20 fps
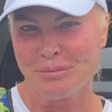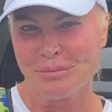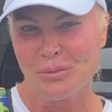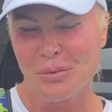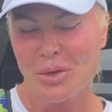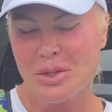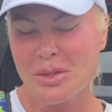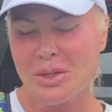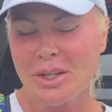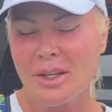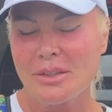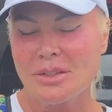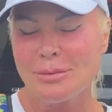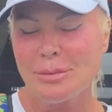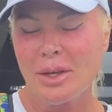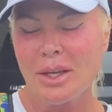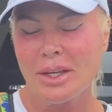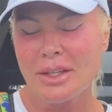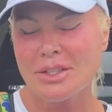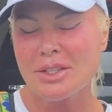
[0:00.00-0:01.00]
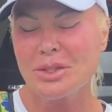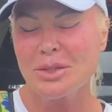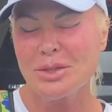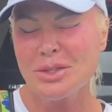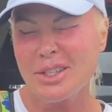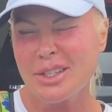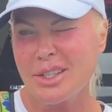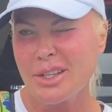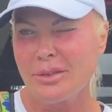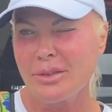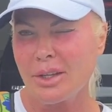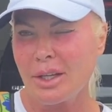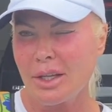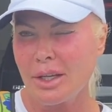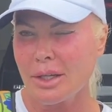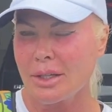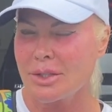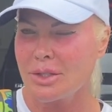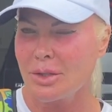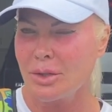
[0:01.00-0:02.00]
which gives me
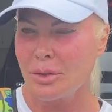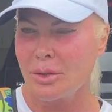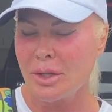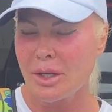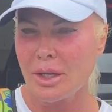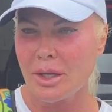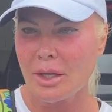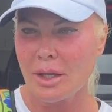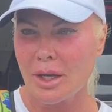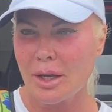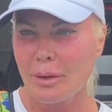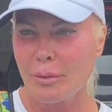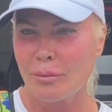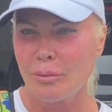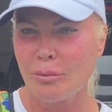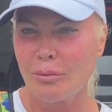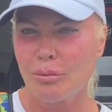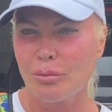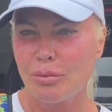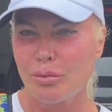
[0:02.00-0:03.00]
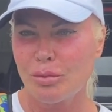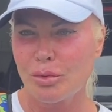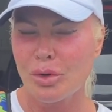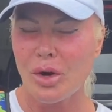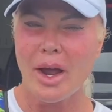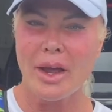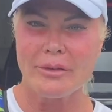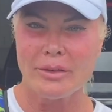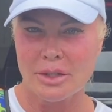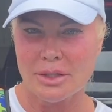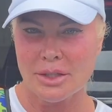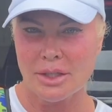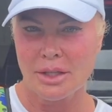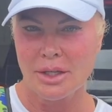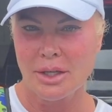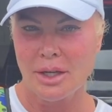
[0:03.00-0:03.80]
exclusivity to the private